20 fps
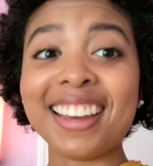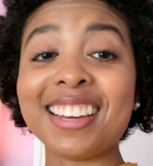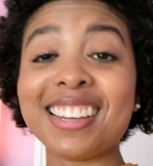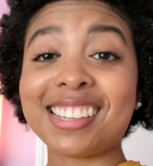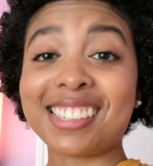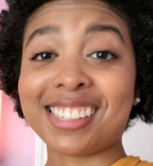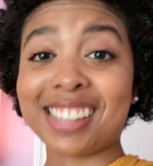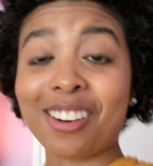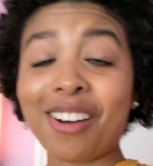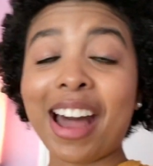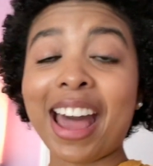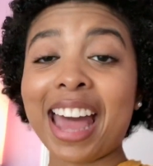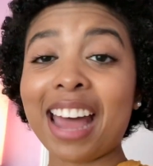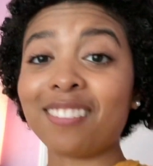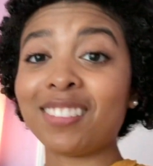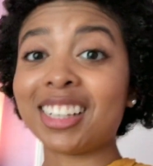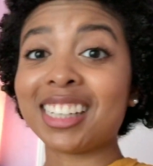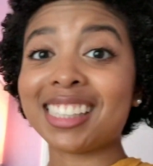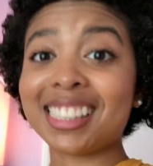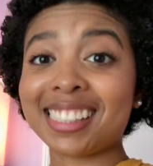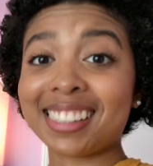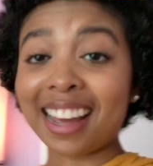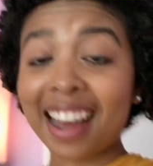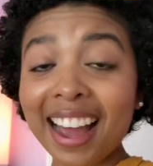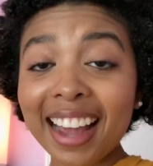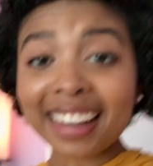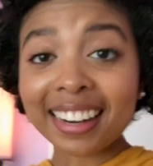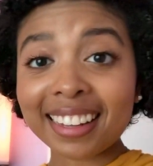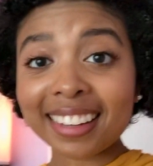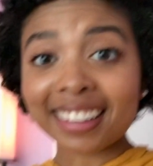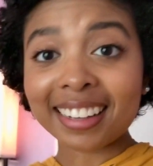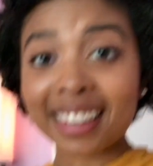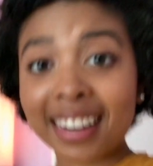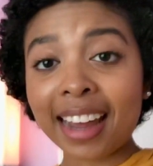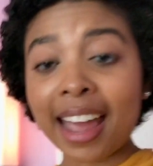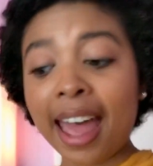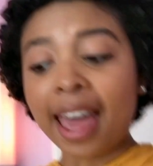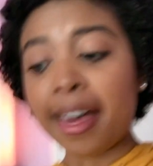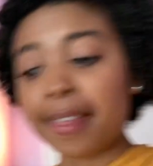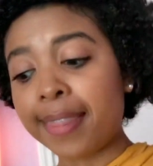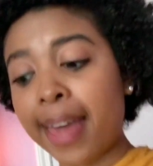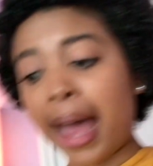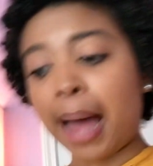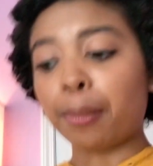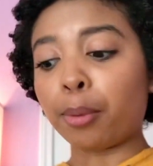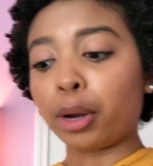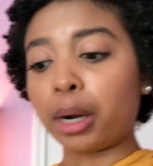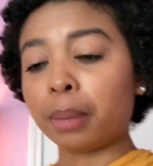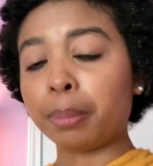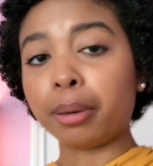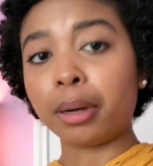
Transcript: So I have decided that I'm going to